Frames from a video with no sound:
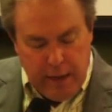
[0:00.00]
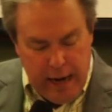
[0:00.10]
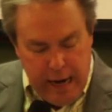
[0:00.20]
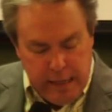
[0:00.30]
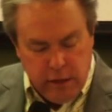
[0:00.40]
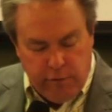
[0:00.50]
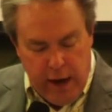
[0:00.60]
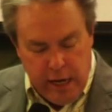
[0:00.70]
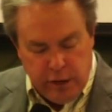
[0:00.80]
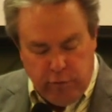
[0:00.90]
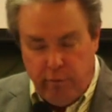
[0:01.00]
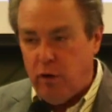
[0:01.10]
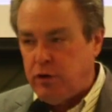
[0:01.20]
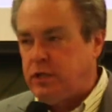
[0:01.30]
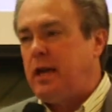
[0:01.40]
that Asaph has from
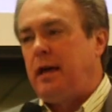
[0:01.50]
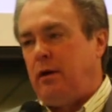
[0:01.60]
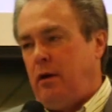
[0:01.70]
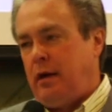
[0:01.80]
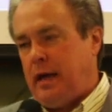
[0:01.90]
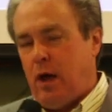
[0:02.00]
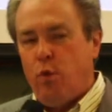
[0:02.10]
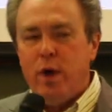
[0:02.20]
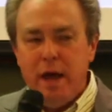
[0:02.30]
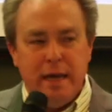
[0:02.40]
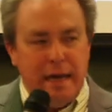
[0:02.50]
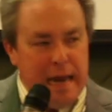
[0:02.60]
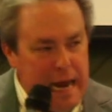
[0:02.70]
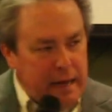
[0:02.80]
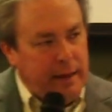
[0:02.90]
verse 10 on down, we
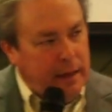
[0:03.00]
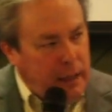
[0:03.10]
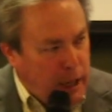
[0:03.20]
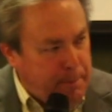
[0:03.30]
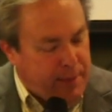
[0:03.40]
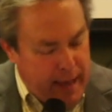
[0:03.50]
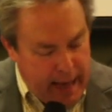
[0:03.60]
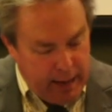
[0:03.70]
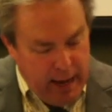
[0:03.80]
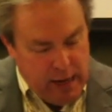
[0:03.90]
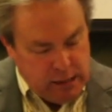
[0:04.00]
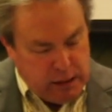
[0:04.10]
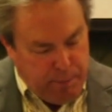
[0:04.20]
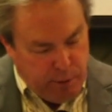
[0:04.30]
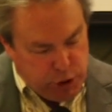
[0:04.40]
need to keep that as
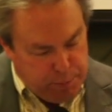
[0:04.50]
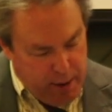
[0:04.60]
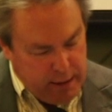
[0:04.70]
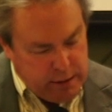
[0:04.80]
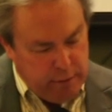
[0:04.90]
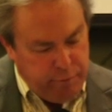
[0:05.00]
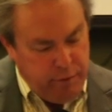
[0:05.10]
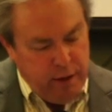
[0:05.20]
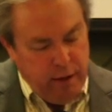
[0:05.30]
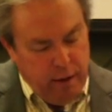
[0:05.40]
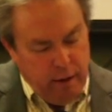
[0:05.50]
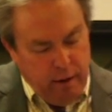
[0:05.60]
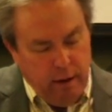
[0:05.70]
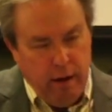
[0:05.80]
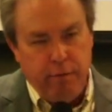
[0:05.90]
the perspective
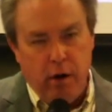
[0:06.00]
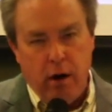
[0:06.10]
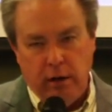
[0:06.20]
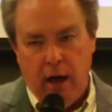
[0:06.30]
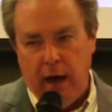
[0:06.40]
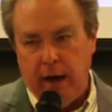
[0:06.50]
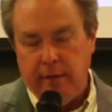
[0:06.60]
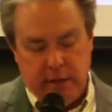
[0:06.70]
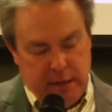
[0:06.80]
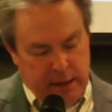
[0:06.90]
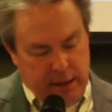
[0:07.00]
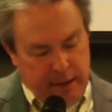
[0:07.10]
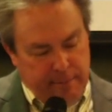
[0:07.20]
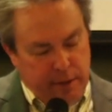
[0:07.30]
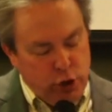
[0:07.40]
of our lives.
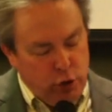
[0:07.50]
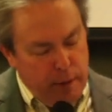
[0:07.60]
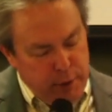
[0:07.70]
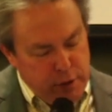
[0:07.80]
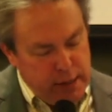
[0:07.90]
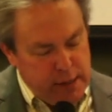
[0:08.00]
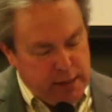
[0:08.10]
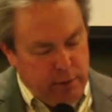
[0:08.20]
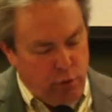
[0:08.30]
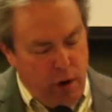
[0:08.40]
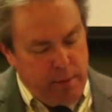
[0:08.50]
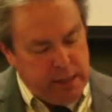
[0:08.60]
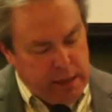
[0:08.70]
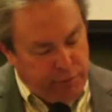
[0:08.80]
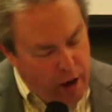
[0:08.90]
The scripture says in
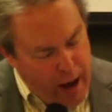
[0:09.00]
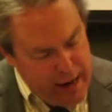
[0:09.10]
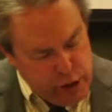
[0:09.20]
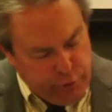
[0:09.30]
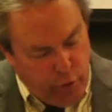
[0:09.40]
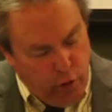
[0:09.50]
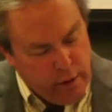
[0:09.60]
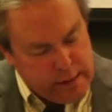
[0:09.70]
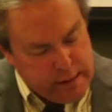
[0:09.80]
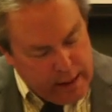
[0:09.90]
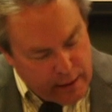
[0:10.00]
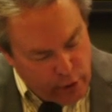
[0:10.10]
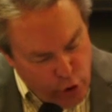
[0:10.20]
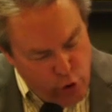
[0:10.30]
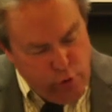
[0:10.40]
Romans if God is for us,
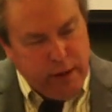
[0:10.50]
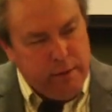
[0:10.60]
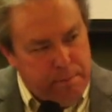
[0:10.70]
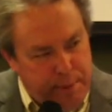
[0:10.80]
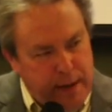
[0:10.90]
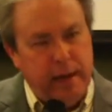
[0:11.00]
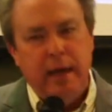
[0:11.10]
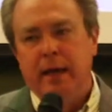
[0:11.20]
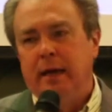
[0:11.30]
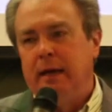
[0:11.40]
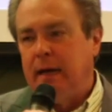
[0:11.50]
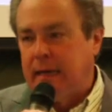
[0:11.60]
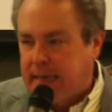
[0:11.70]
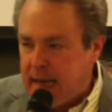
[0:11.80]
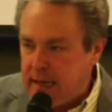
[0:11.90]
then who can be
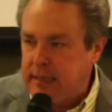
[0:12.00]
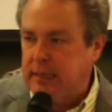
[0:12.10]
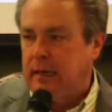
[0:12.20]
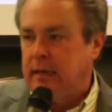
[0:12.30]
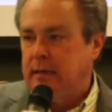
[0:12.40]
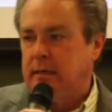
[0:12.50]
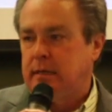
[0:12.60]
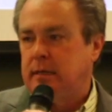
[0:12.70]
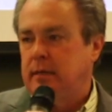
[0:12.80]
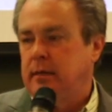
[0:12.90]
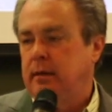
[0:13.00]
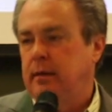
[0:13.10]
against us?